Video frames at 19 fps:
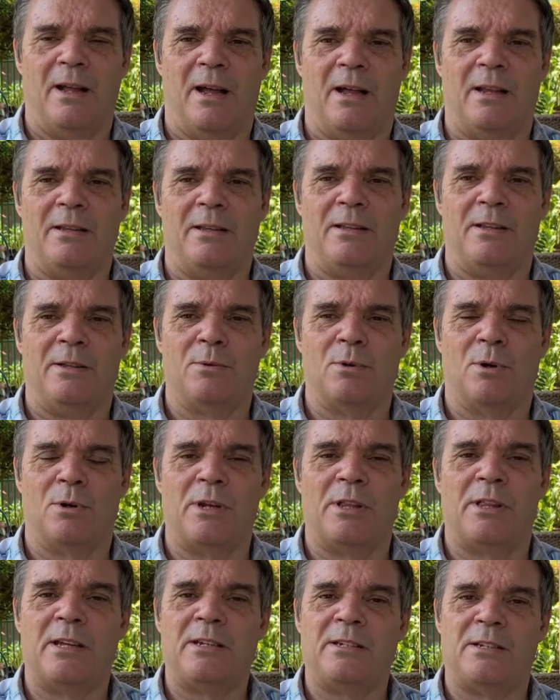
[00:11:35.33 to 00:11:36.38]
and the
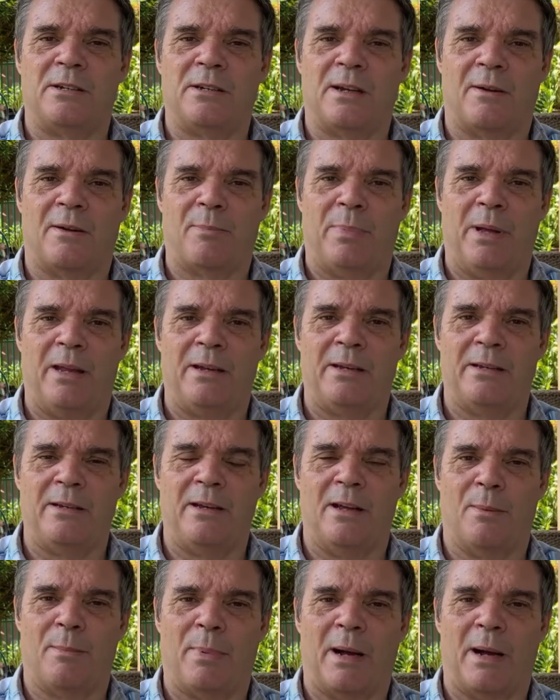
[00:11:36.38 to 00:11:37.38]
only things you could have paid into your